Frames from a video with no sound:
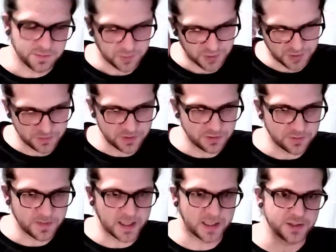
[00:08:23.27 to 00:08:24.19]
Whatever you
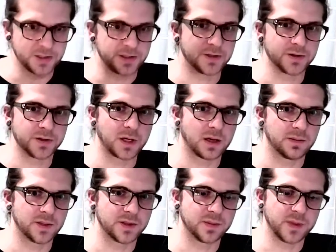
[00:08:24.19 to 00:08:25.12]
imagine
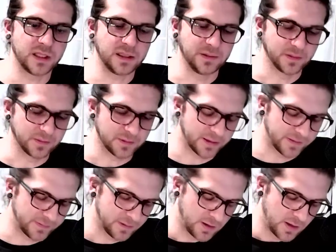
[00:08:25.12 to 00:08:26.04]
comes to be,
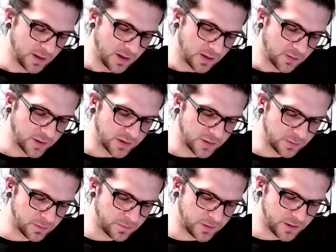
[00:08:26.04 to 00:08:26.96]
right? Well, in the
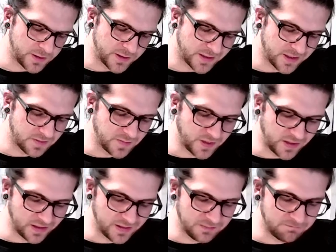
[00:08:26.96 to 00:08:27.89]
reverse, it can
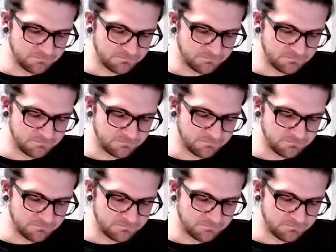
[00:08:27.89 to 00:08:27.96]
be